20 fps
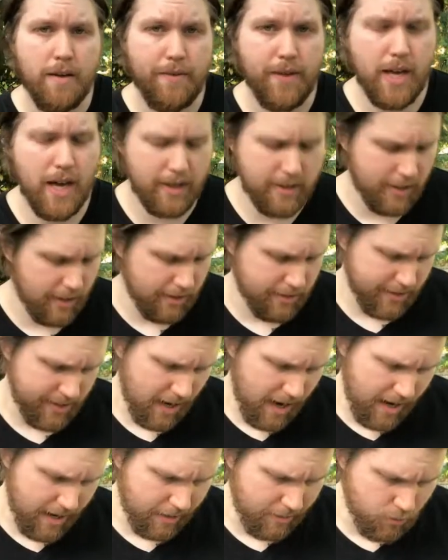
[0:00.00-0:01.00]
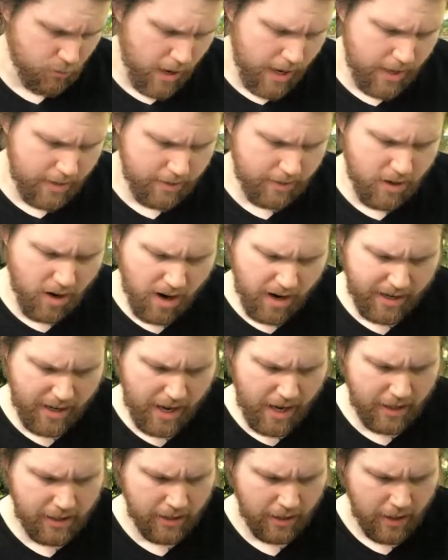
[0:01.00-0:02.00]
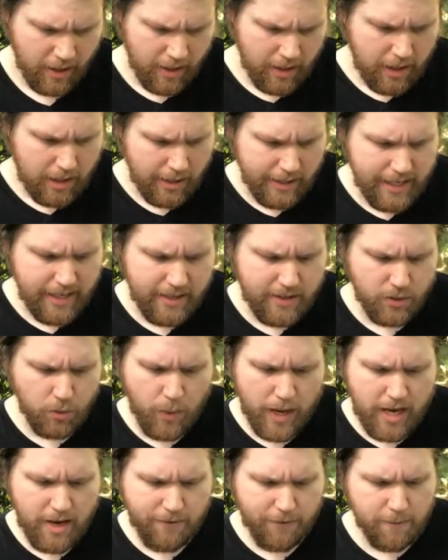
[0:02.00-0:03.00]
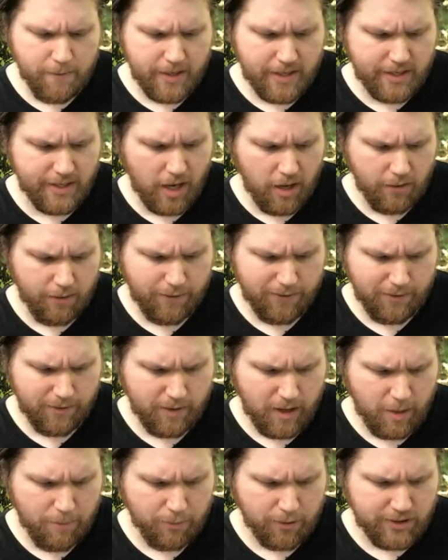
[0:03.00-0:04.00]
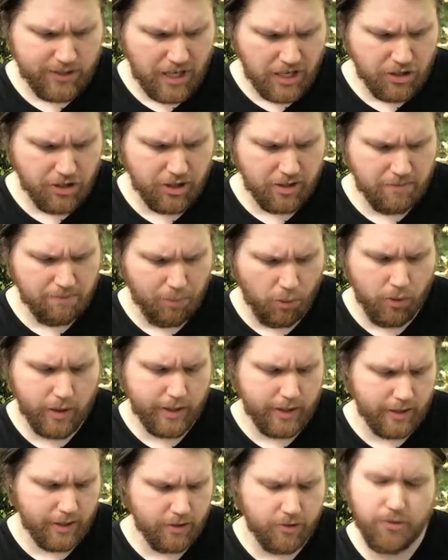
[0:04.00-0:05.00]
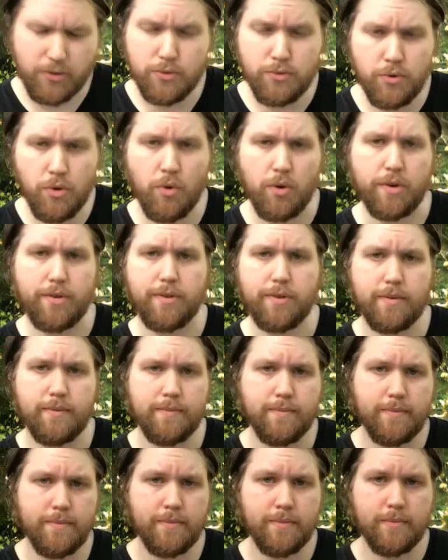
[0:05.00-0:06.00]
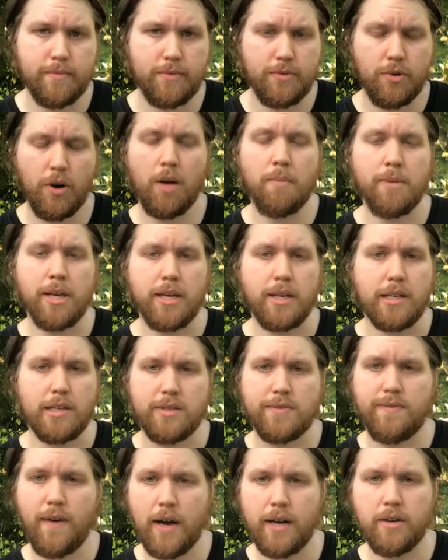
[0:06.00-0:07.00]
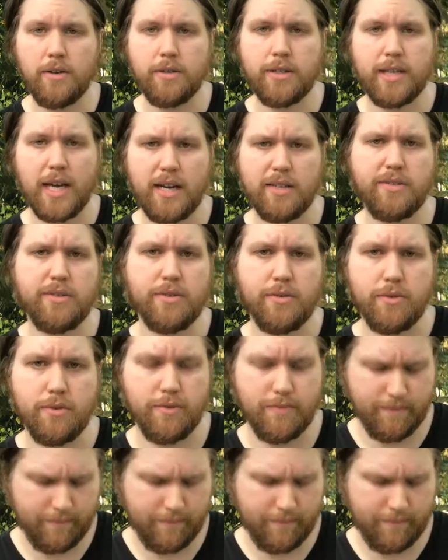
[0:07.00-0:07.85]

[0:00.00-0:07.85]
the exit sign, red godhead, leads away from the self, a procession pointing true north, drumming its final tattoo.